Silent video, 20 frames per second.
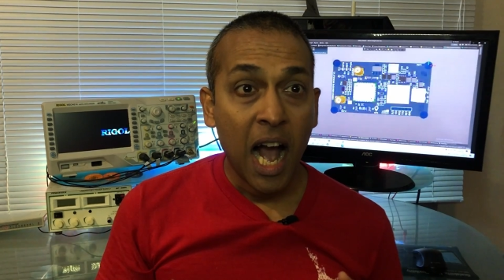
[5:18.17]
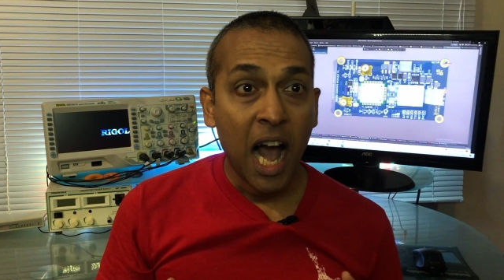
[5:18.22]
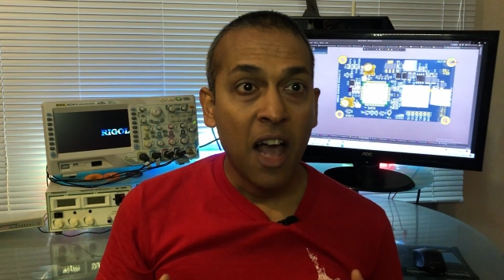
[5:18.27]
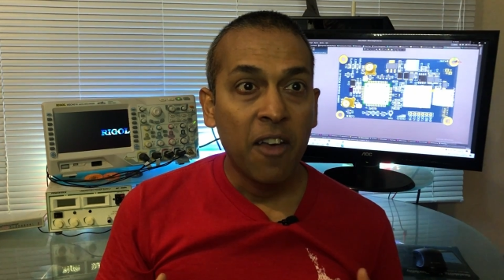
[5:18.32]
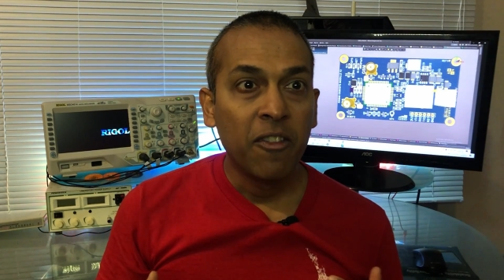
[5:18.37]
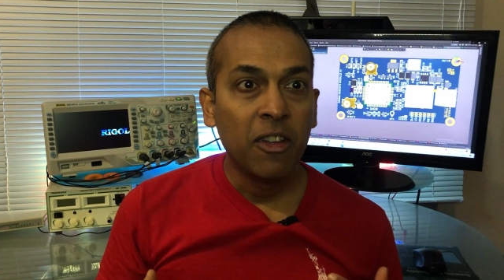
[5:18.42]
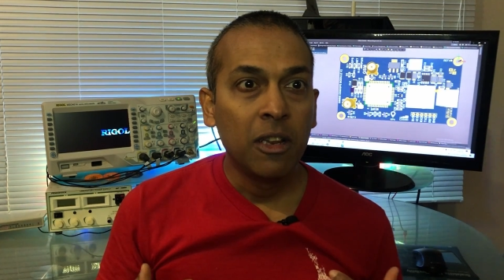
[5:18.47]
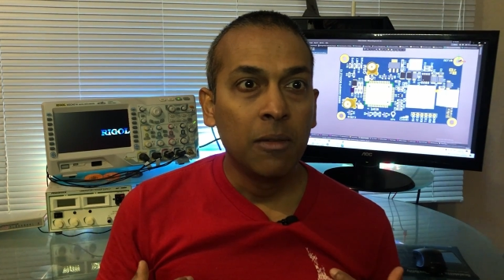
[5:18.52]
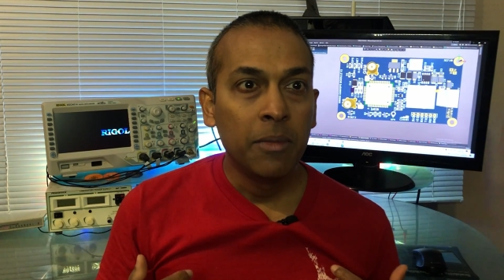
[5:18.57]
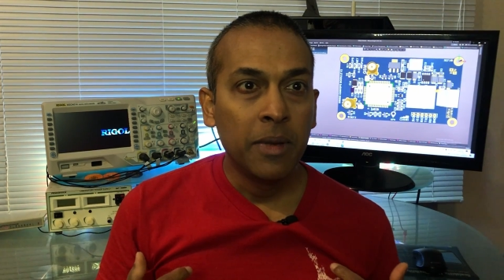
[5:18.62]

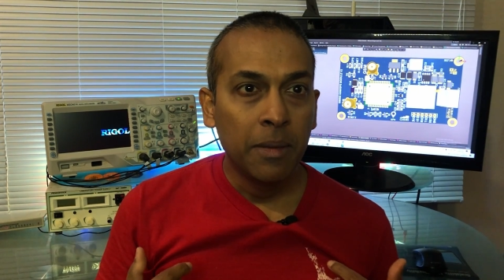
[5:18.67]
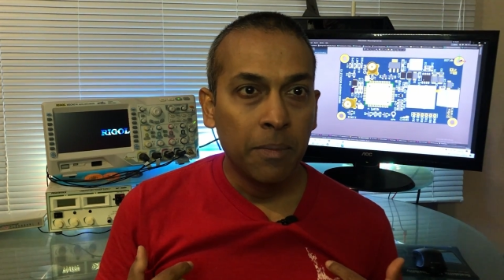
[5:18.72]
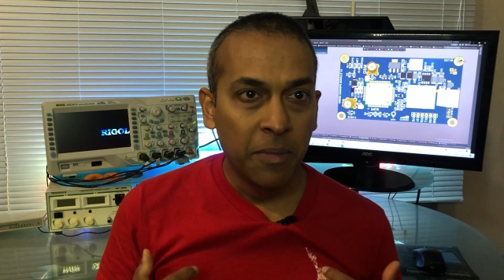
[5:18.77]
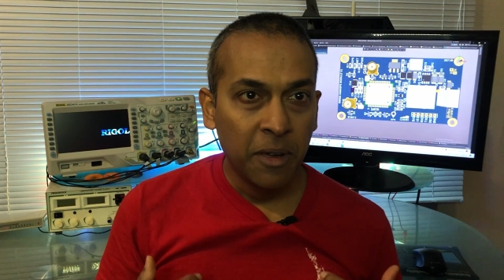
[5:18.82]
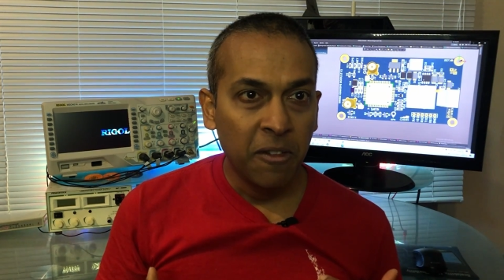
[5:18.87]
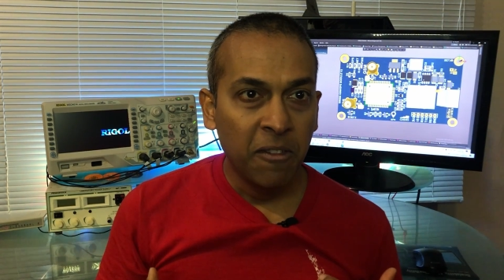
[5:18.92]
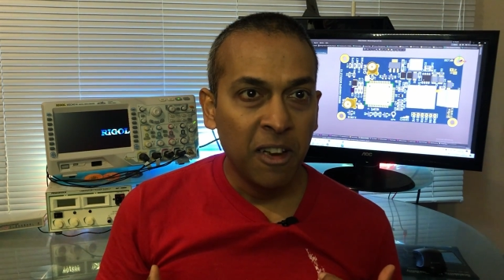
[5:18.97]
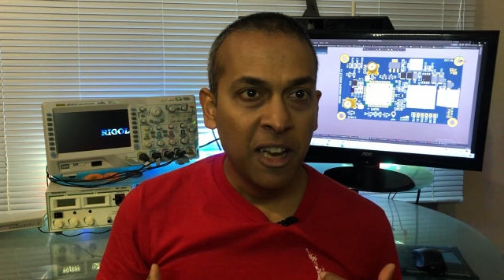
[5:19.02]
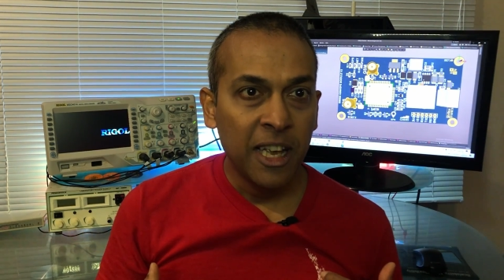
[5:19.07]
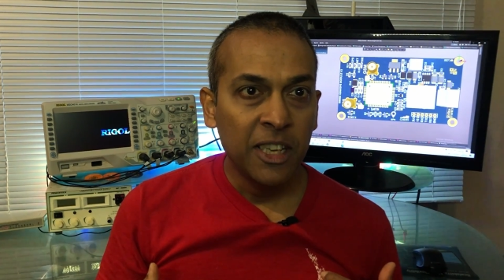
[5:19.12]
I will be
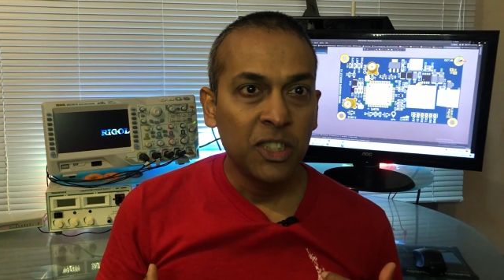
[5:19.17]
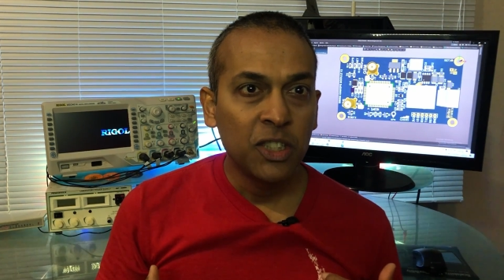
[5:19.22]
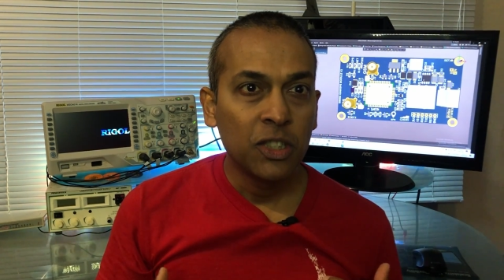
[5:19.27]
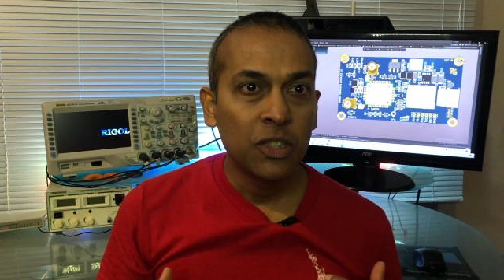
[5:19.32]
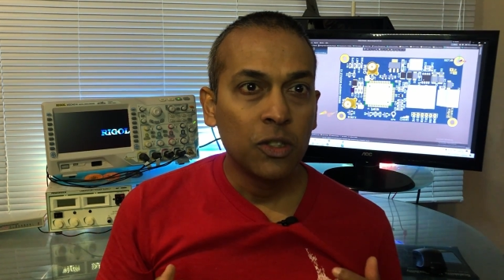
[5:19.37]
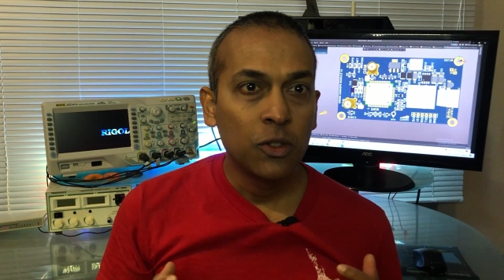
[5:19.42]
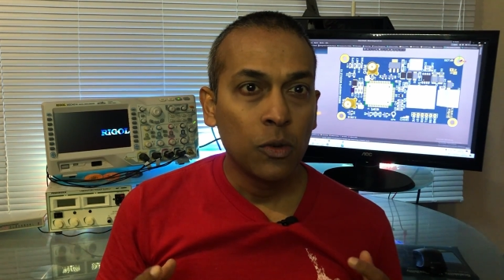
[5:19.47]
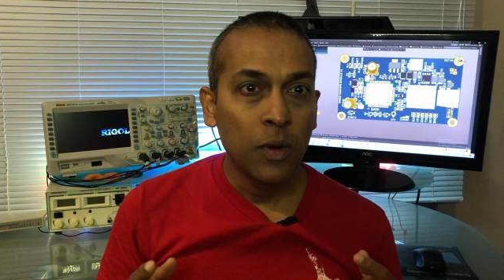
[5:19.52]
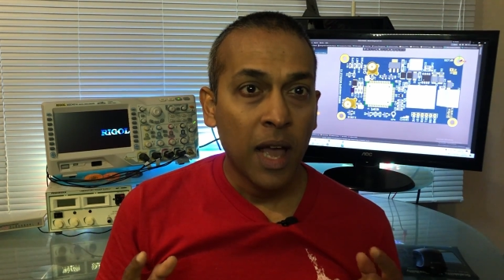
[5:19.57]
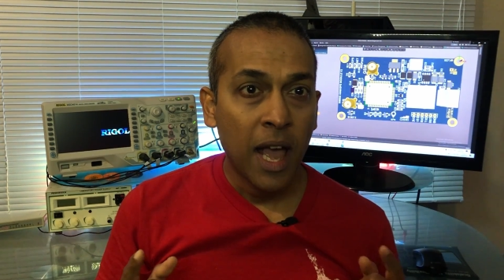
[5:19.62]

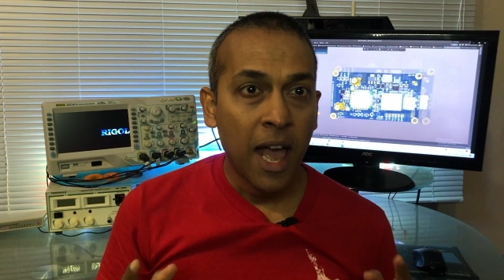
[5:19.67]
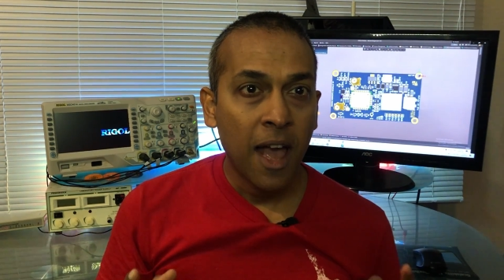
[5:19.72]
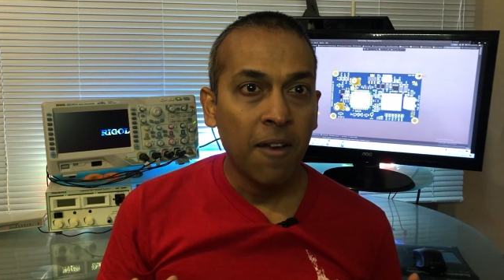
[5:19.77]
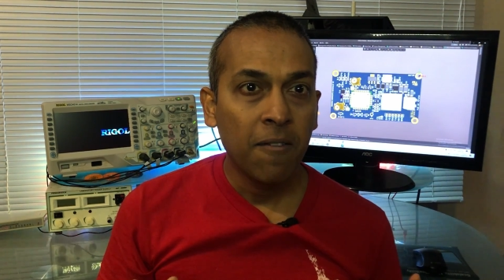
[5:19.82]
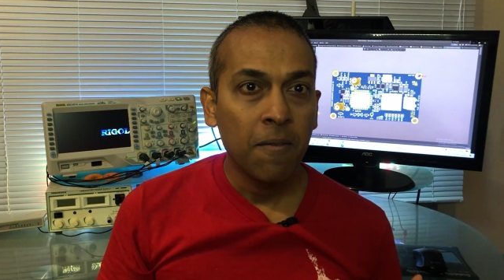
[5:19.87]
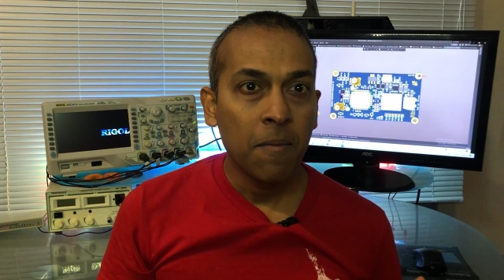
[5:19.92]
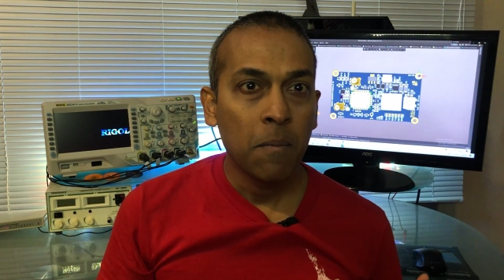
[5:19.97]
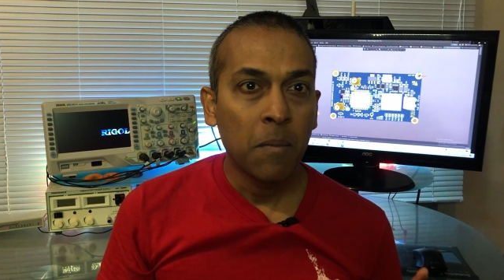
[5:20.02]
privileged to have